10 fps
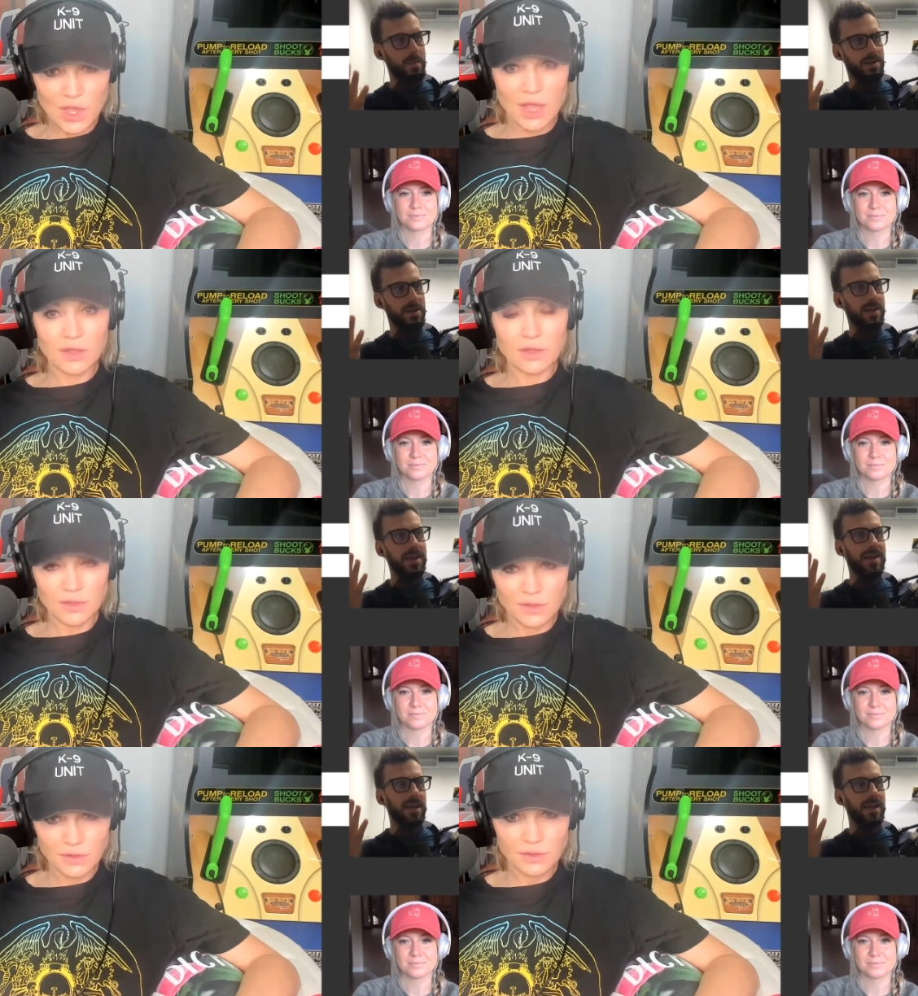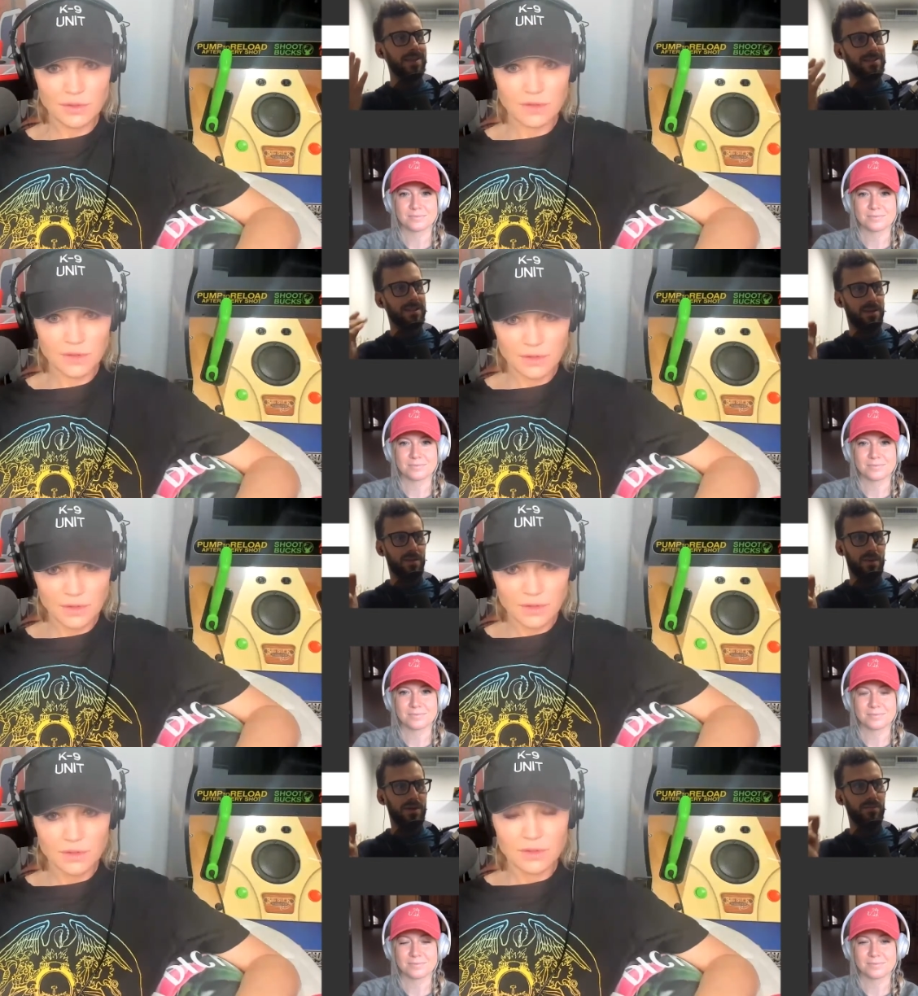Speaker 1: money is a
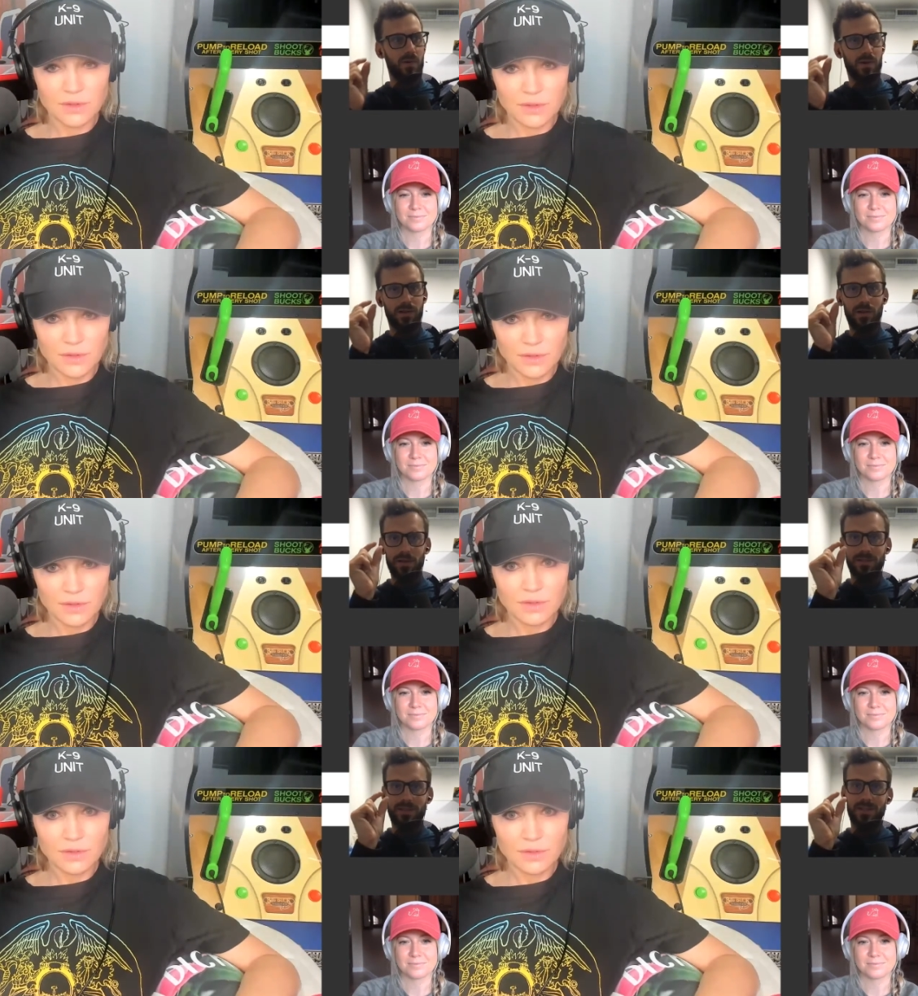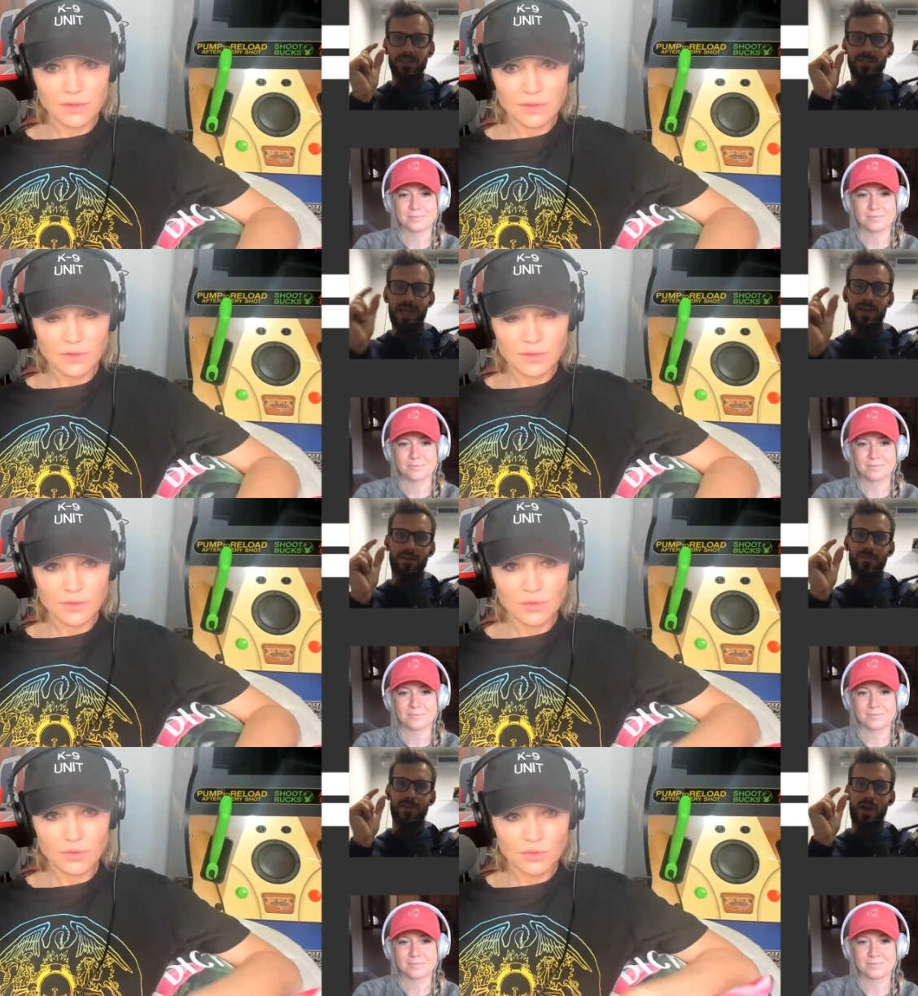little bit more close to the
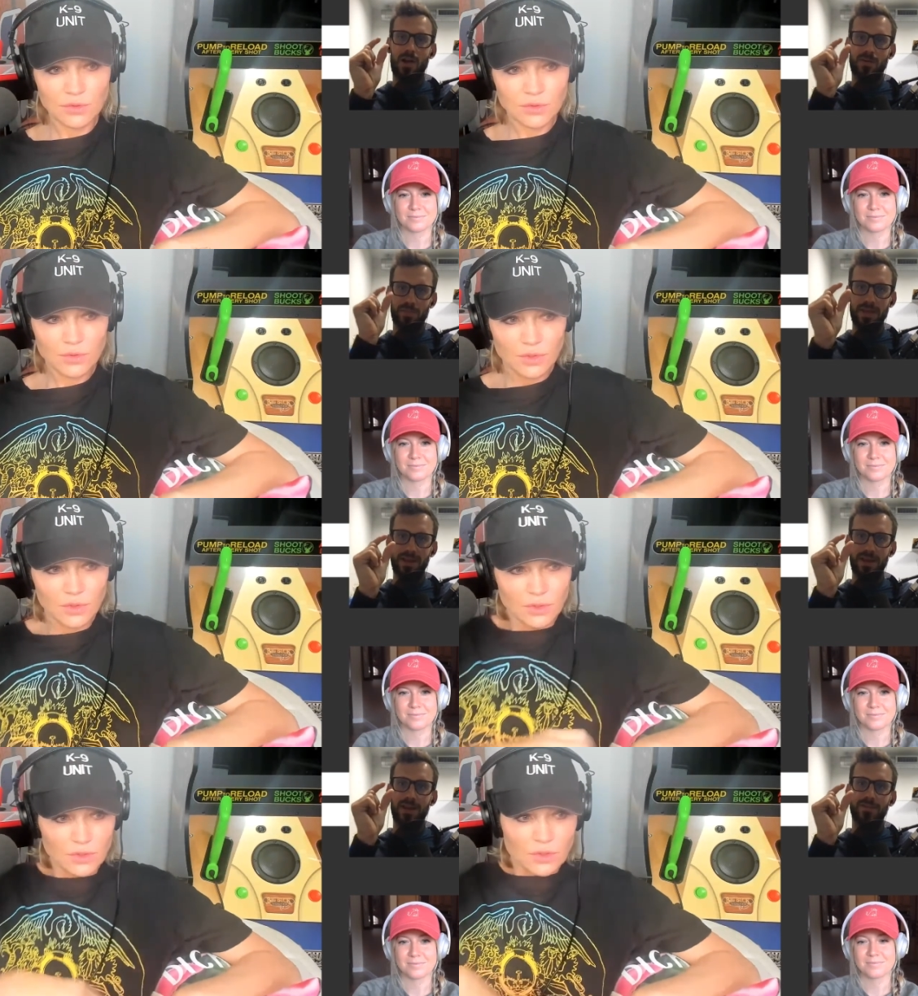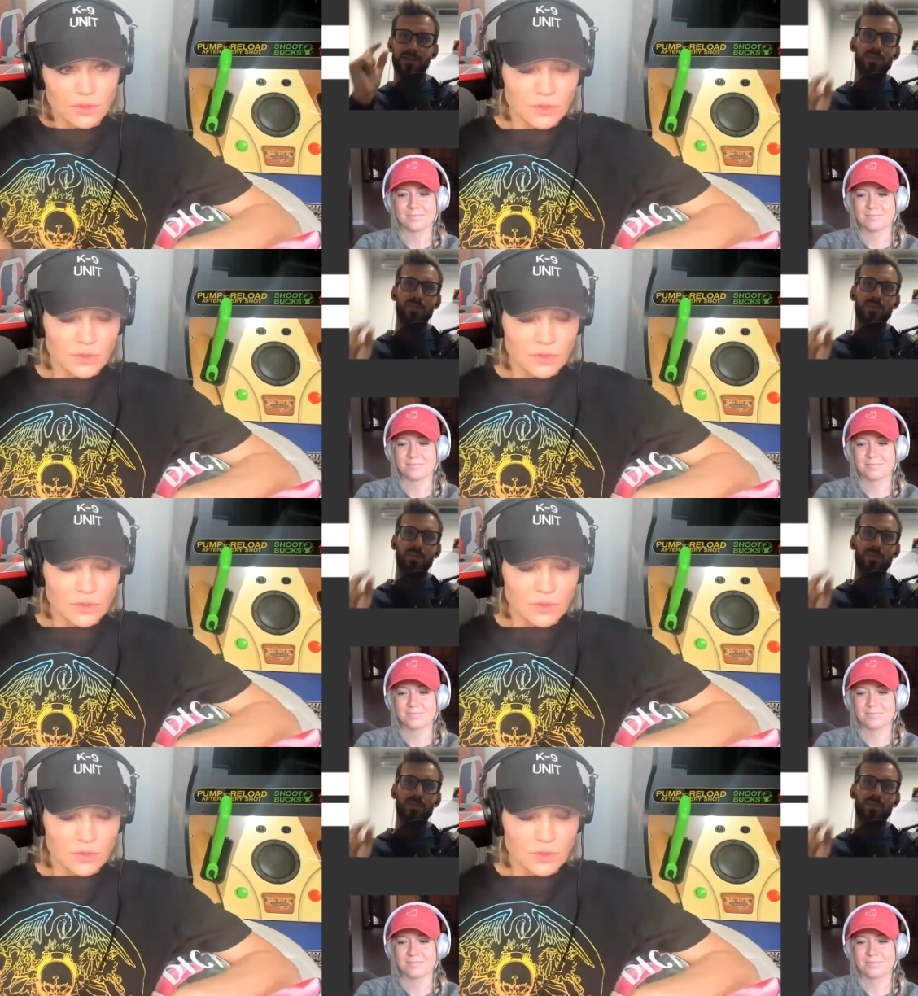center of the heartbeat of a